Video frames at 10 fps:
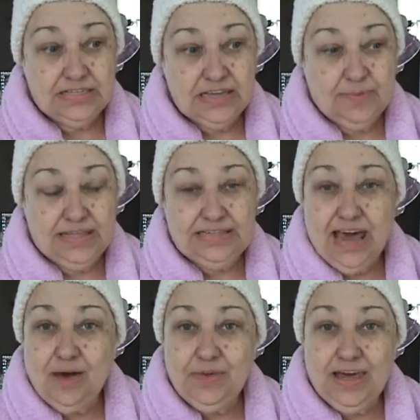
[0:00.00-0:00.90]
So by the
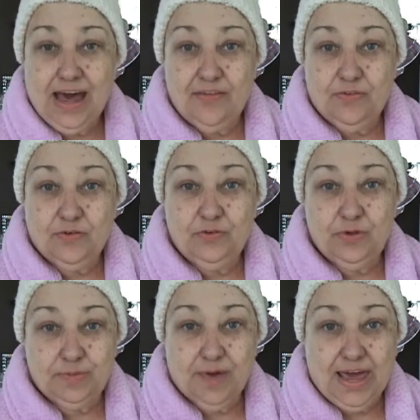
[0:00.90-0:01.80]
time he got through
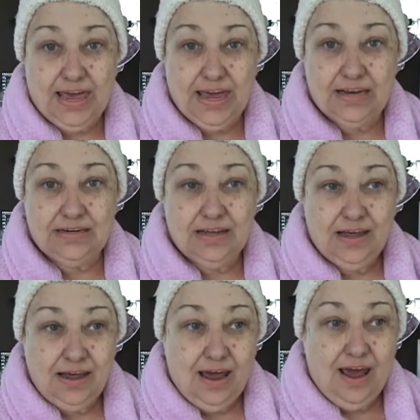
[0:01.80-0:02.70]
with my head,
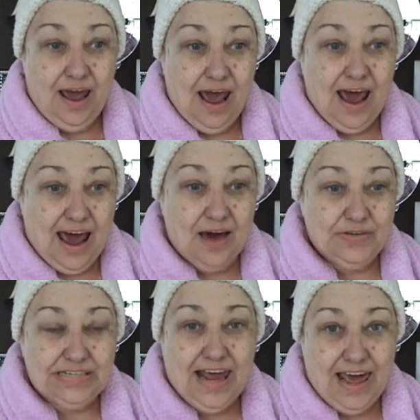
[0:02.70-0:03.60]
I
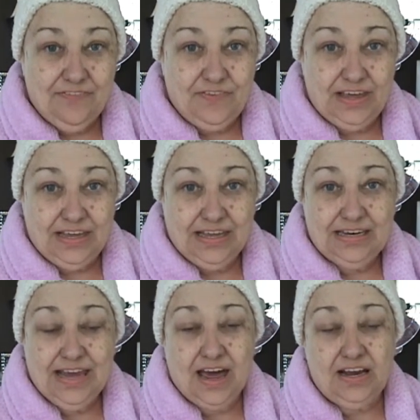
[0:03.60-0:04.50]
was laughing.
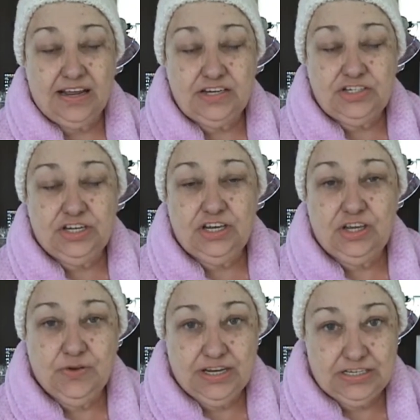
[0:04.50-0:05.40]
Now, Alicia,
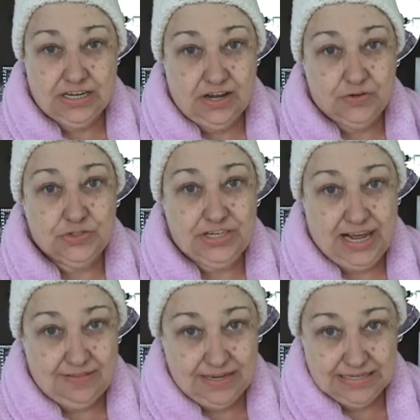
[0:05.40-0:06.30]
you can
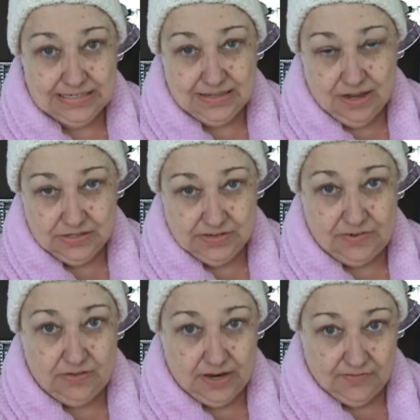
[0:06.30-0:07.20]
understand this, and those
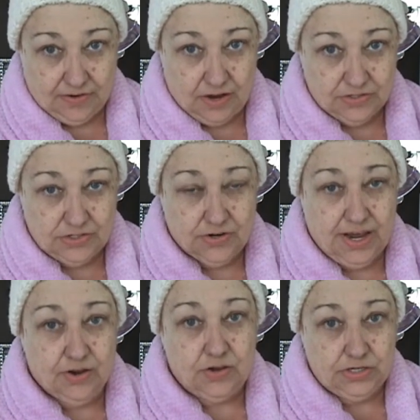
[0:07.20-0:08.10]
of you that have lost your
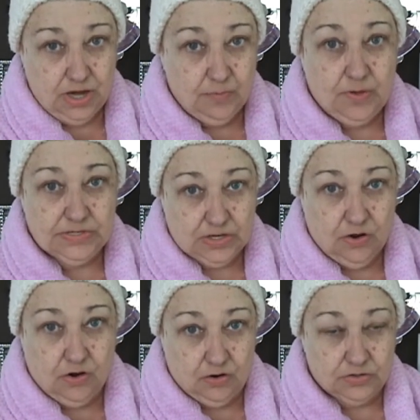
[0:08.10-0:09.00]
hair, you told me it was
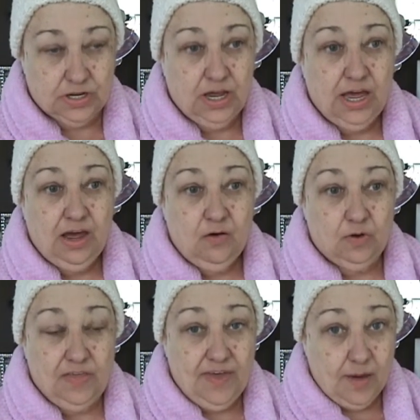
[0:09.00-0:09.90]
going to hurt.
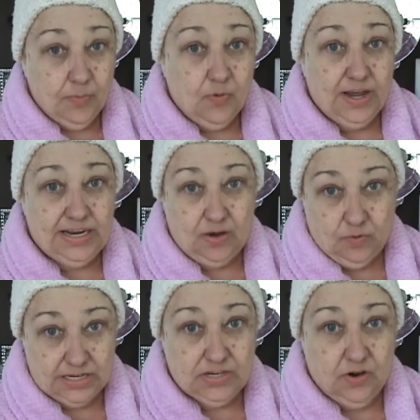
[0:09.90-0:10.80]
Well, at that point,
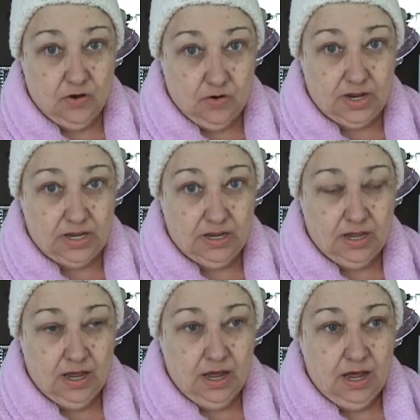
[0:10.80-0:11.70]
it wasn't hurting.
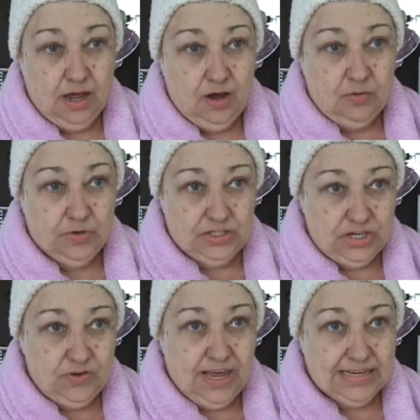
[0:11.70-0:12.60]
But
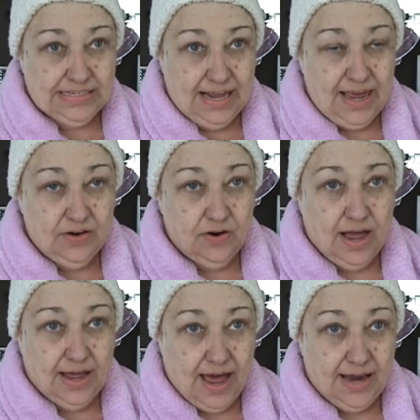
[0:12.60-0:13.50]
2 days
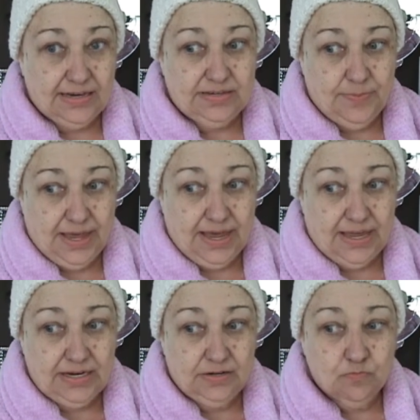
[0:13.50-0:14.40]
later, I got into
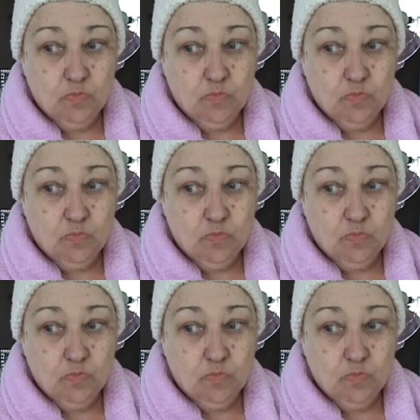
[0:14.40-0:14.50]
bed,